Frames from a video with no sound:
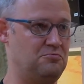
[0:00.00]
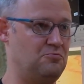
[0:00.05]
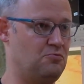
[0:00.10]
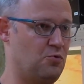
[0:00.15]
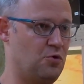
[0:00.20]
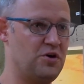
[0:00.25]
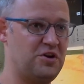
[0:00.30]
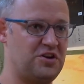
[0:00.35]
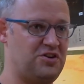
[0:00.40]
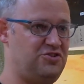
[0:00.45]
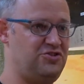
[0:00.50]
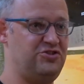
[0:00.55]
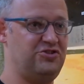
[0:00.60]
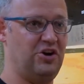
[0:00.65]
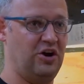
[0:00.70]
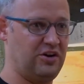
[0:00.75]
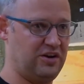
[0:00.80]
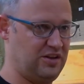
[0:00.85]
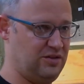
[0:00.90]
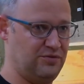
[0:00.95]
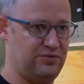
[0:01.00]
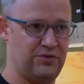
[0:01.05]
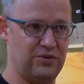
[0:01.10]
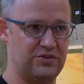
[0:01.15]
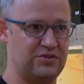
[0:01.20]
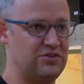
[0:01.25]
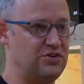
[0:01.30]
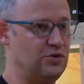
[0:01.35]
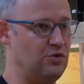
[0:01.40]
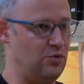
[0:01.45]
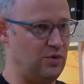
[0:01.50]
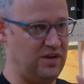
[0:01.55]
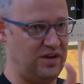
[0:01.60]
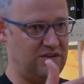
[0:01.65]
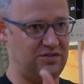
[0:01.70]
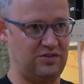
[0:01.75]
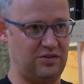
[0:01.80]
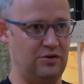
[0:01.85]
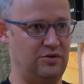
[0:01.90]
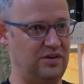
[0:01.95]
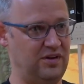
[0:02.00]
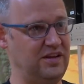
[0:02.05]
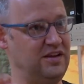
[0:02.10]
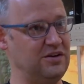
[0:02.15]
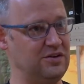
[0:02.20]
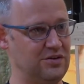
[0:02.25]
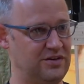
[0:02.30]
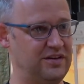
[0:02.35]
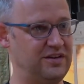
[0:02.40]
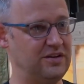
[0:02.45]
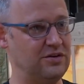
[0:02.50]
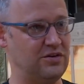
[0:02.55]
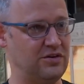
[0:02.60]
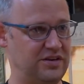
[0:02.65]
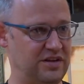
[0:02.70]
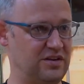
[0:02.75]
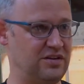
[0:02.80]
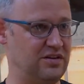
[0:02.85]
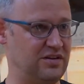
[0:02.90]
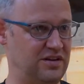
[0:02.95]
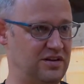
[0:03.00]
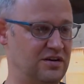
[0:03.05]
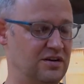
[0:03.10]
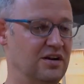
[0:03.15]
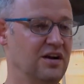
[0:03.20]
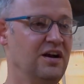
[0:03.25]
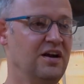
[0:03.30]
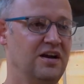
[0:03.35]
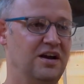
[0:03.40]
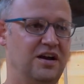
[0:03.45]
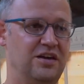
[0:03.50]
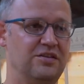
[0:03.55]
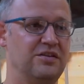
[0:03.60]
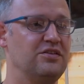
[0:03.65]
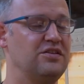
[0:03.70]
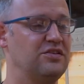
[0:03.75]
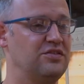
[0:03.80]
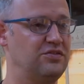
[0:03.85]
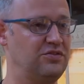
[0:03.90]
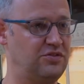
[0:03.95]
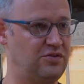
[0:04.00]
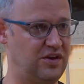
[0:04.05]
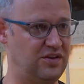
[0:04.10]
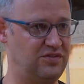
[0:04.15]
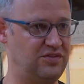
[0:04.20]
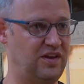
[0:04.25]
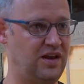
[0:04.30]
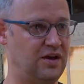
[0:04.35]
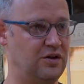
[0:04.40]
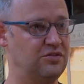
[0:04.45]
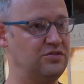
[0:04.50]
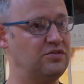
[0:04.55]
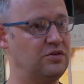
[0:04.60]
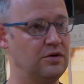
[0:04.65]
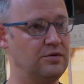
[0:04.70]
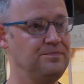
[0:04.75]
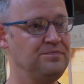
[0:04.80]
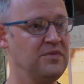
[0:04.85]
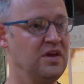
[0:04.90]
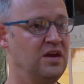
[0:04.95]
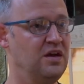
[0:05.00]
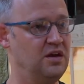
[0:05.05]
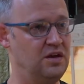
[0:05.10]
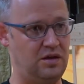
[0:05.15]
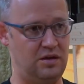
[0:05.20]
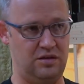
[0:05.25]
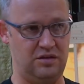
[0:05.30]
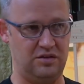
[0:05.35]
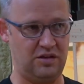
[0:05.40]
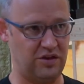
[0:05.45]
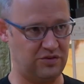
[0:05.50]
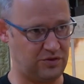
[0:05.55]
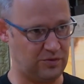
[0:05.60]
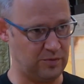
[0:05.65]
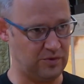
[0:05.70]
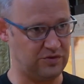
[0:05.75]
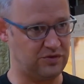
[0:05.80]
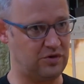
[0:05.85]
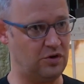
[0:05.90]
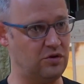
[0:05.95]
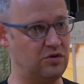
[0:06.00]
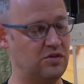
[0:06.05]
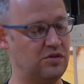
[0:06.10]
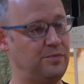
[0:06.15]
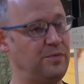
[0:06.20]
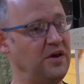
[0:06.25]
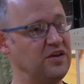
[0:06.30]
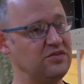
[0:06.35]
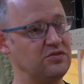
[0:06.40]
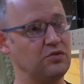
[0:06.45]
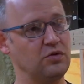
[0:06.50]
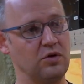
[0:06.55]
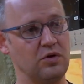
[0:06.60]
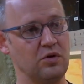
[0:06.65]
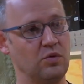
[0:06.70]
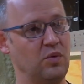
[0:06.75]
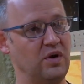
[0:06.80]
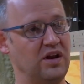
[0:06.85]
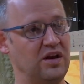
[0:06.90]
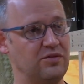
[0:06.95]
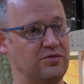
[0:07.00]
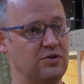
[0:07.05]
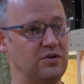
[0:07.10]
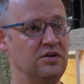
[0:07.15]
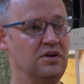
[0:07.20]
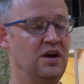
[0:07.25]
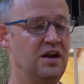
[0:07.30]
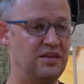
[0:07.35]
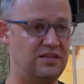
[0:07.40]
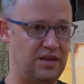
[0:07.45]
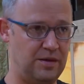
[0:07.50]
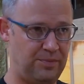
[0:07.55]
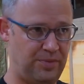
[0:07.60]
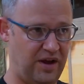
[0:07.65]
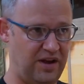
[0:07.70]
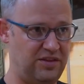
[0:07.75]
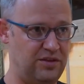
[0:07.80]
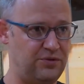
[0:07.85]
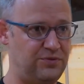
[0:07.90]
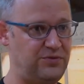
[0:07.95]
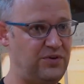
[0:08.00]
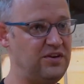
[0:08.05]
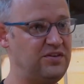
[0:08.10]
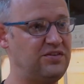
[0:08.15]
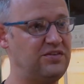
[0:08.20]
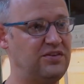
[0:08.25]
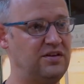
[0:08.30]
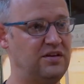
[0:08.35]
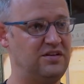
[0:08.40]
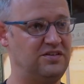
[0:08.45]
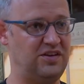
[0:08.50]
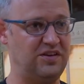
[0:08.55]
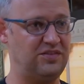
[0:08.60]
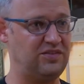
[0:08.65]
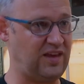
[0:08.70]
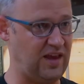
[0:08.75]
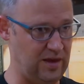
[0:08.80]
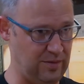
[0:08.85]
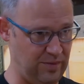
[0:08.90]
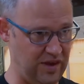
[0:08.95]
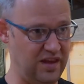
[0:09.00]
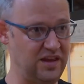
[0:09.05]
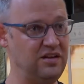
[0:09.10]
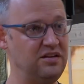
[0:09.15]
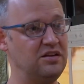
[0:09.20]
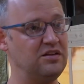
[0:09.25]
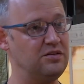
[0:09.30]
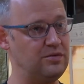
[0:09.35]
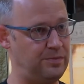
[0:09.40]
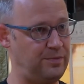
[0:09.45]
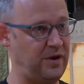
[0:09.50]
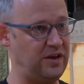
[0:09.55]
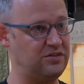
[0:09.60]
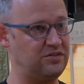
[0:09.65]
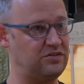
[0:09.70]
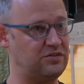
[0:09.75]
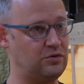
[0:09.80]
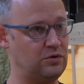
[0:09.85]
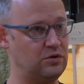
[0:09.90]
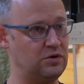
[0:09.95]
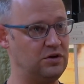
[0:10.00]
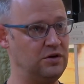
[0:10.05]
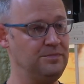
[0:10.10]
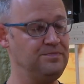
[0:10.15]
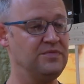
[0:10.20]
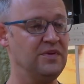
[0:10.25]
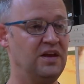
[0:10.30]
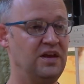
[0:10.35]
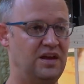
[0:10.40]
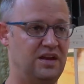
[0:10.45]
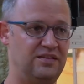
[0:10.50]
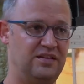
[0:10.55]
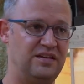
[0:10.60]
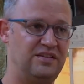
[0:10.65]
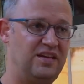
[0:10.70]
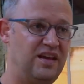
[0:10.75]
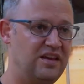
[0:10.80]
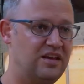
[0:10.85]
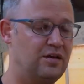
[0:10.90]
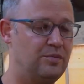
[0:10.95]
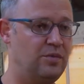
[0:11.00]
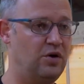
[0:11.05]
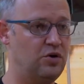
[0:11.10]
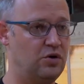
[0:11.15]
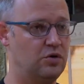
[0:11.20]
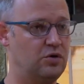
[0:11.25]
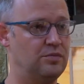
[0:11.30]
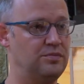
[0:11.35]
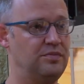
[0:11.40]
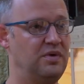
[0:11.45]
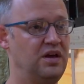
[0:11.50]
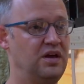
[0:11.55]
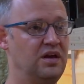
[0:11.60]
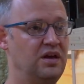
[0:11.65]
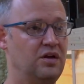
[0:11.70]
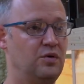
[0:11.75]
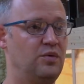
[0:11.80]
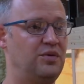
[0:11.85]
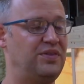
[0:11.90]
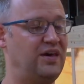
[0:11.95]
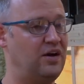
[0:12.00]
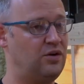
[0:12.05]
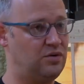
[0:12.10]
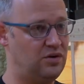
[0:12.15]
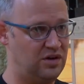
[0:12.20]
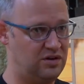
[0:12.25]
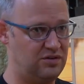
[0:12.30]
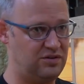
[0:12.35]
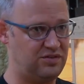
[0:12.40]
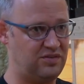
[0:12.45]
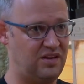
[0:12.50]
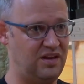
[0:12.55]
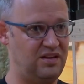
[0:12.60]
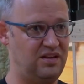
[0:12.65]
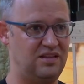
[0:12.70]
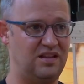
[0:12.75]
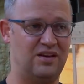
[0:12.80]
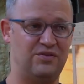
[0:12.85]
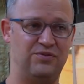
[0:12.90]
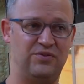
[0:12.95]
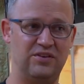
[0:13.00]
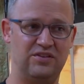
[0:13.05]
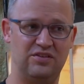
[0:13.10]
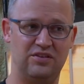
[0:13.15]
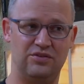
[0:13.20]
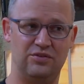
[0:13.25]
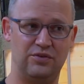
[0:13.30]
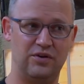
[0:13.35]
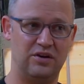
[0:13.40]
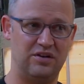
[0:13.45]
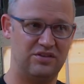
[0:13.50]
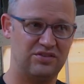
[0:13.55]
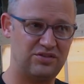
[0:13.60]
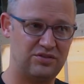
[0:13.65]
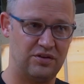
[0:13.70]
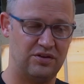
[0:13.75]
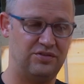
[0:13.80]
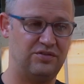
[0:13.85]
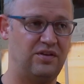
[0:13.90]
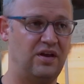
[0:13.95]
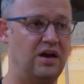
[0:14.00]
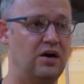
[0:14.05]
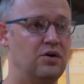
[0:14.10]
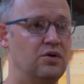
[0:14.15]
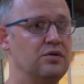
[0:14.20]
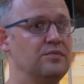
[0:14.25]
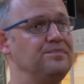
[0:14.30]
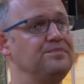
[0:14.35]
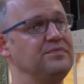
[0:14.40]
work junket for 2 weeks, going here, here, here, here, and they're just stressed out. So customers go to the pet store or whatever, they buy the fish that just came into the pet store, and they take them home without understanding that fish is very stressed out,